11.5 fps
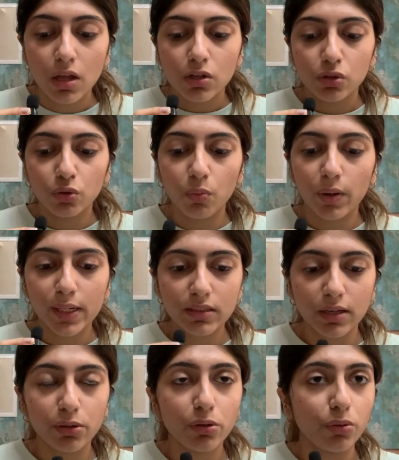So what I
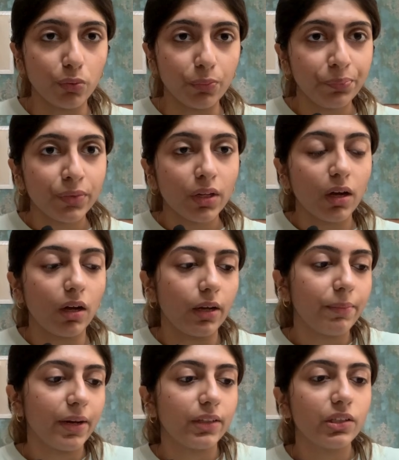started to do, I
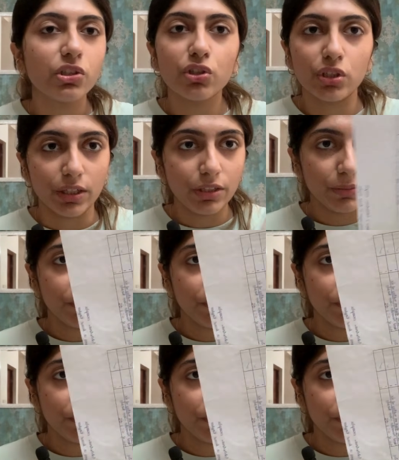made this sheet.